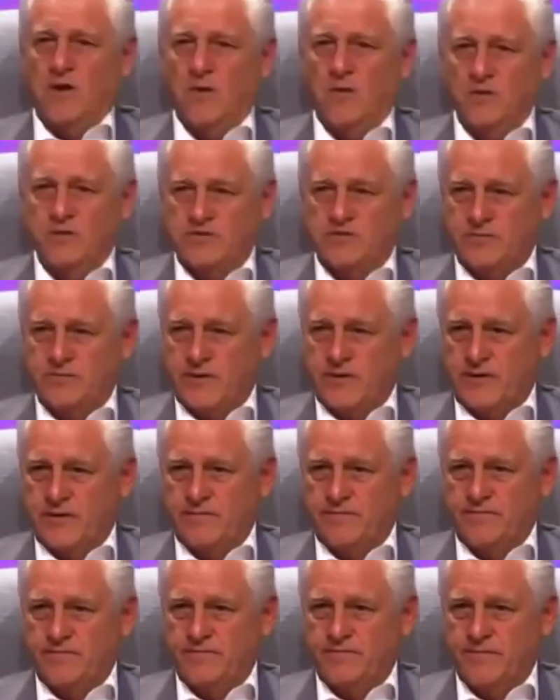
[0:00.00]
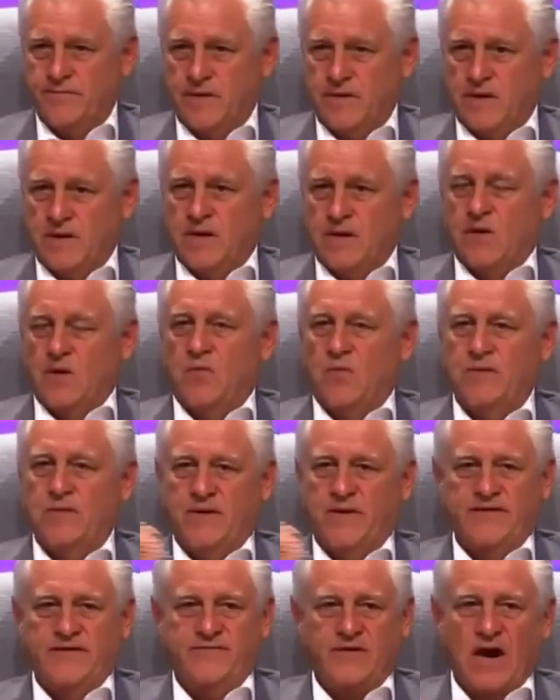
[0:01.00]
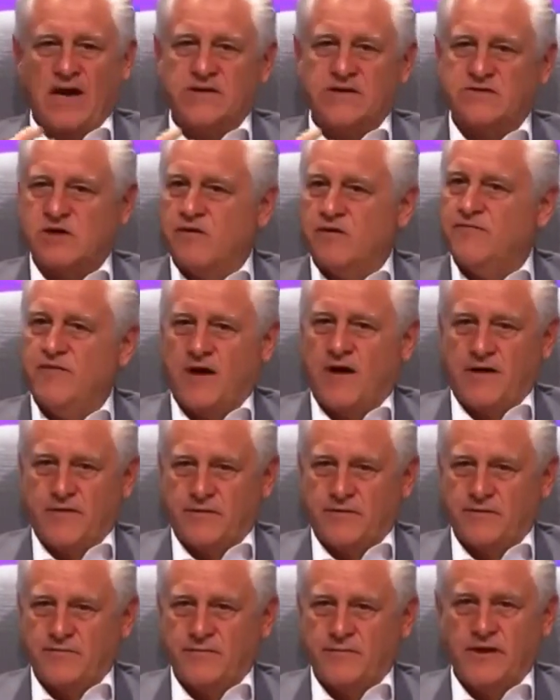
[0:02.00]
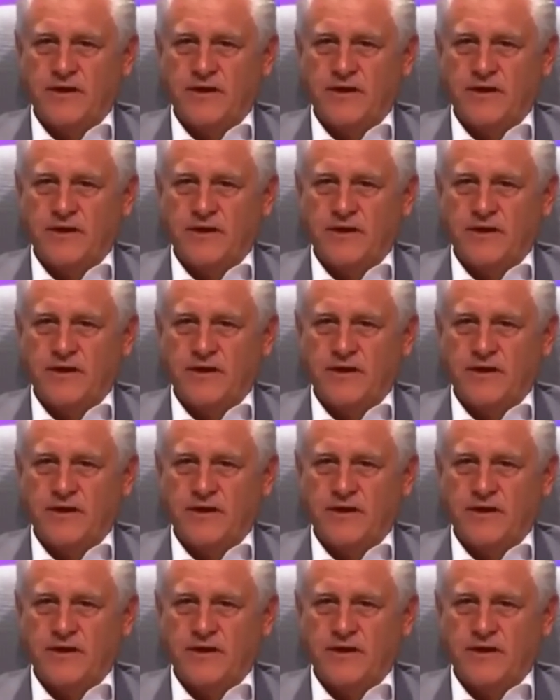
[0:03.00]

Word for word: the Holy Spirit. We believe God is our Father.